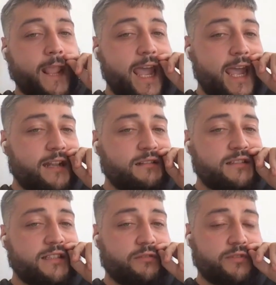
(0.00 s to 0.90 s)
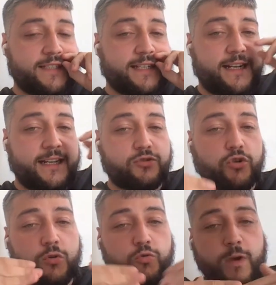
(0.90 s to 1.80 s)
and there is an
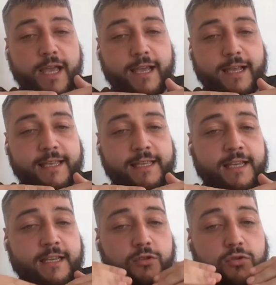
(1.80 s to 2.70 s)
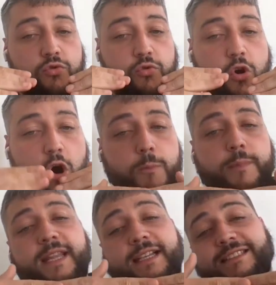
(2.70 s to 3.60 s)
Electron way to
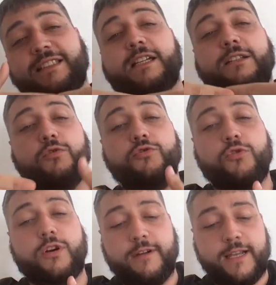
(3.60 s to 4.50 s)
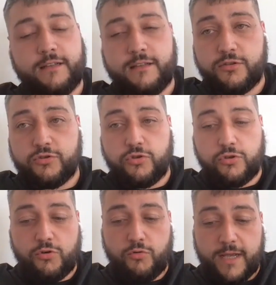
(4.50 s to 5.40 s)
open external URL.
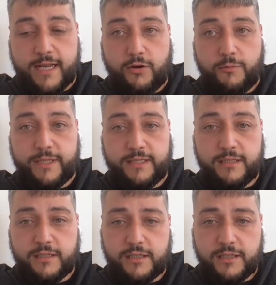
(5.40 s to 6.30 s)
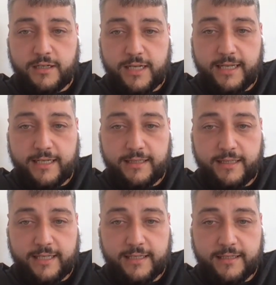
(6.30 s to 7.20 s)
So when I open here, I
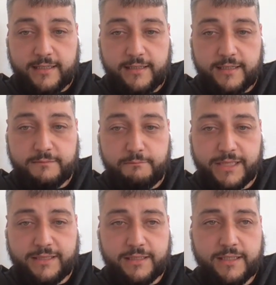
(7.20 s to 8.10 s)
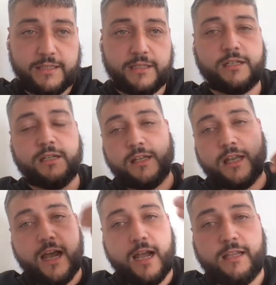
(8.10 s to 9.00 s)
click this button here,
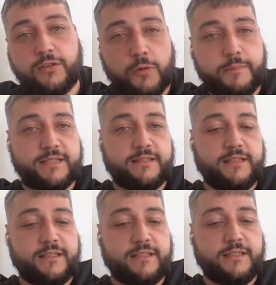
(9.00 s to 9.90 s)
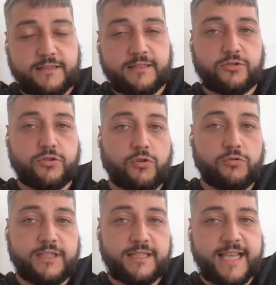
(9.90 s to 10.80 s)
it opens the links.
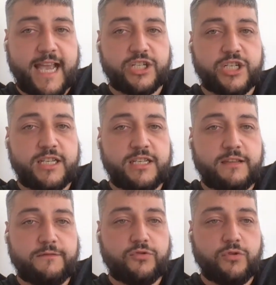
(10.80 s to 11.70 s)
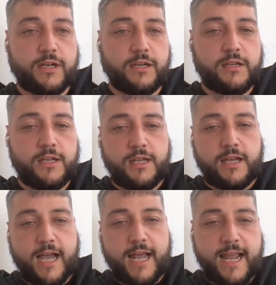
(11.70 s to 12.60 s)
So this actually gives you a
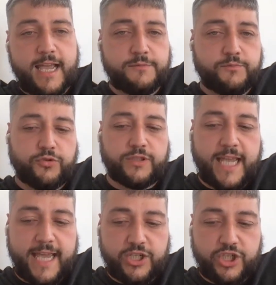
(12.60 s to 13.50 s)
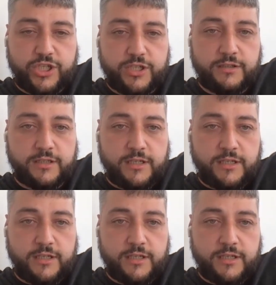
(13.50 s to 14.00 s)
nice protection.